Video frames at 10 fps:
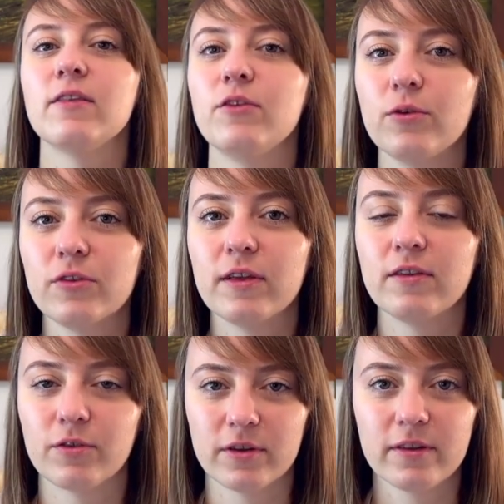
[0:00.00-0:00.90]

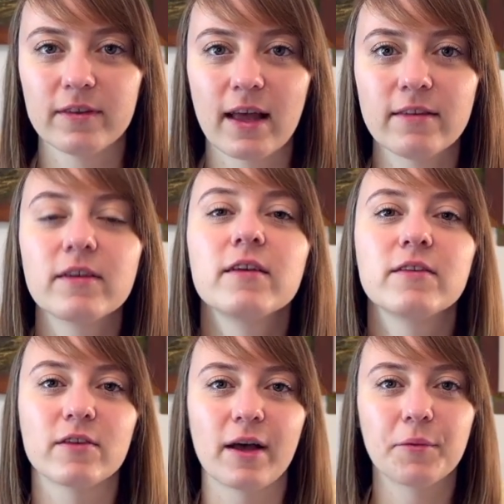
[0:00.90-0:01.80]
Tuesdays for this task,
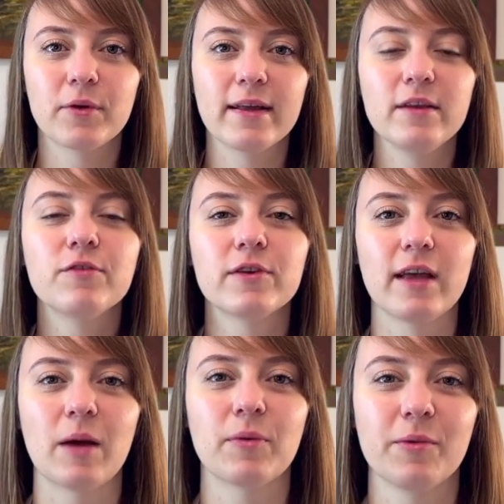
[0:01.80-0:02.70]
so I'm ready for
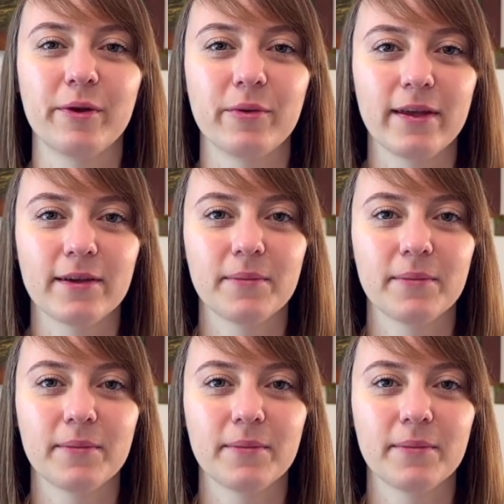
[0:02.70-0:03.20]
the upcoming week.